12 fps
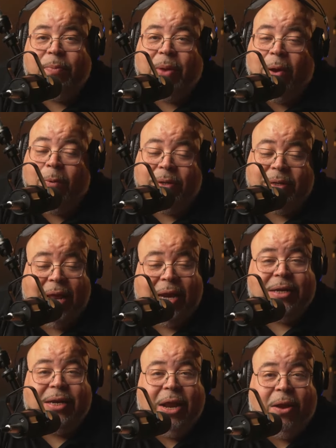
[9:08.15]
I always got
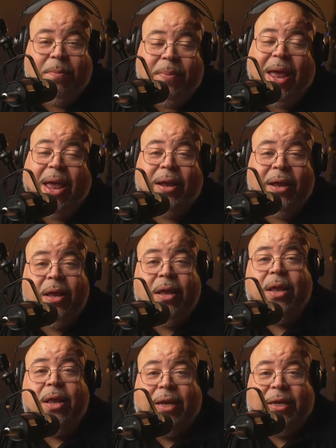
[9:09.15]
to take them back
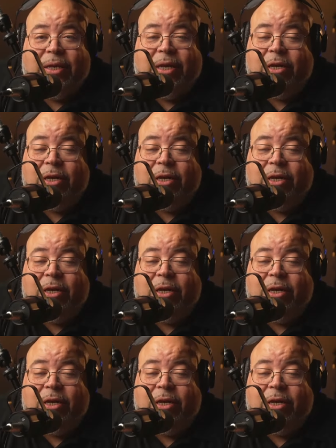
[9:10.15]
and